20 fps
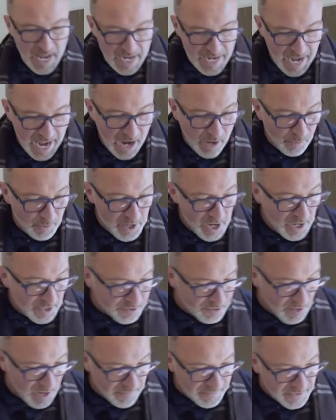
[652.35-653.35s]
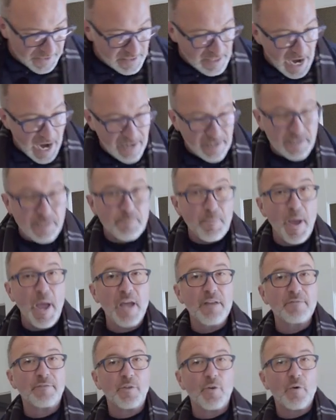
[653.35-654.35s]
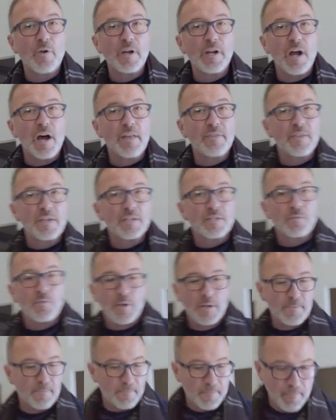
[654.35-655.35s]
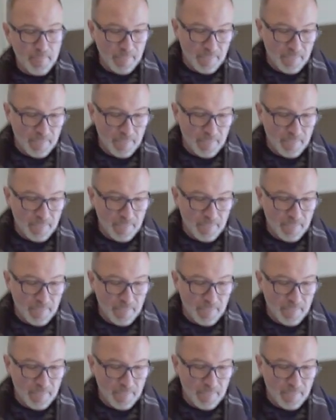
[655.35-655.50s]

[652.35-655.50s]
Now, we also have the Dynaspan flooring on this one.